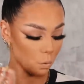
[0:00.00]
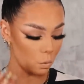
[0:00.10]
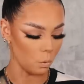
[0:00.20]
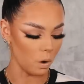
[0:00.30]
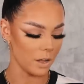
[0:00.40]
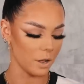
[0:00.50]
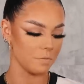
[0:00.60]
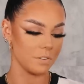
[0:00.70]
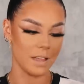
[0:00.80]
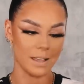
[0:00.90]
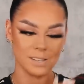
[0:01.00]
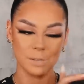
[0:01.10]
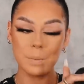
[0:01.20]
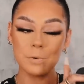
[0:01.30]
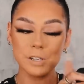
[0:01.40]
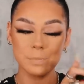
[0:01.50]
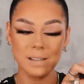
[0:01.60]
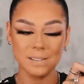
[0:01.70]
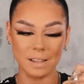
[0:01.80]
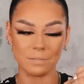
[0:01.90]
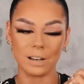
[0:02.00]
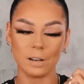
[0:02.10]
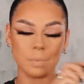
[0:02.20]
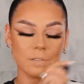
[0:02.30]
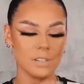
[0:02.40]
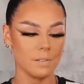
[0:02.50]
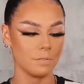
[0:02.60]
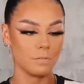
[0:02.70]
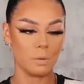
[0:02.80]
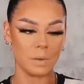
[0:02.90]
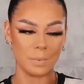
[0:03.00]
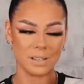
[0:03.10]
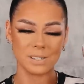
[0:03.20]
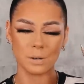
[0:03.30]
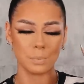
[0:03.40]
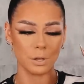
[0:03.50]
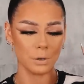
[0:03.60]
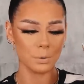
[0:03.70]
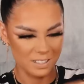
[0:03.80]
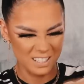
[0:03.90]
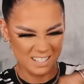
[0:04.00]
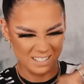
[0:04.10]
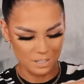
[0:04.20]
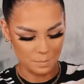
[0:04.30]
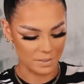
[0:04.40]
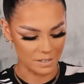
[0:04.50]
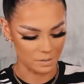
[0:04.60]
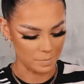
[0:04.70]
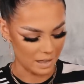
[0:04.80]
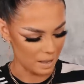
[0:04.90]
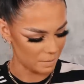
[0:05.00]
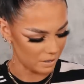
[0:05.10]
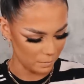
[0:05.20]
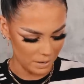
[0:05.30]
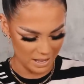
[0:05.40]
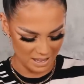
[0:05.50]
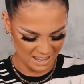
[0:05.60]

Or I go for this. It's a bit more expensive and a little bit of a different formula, but it's still beautiful. Don't mind this on my hand, by the way.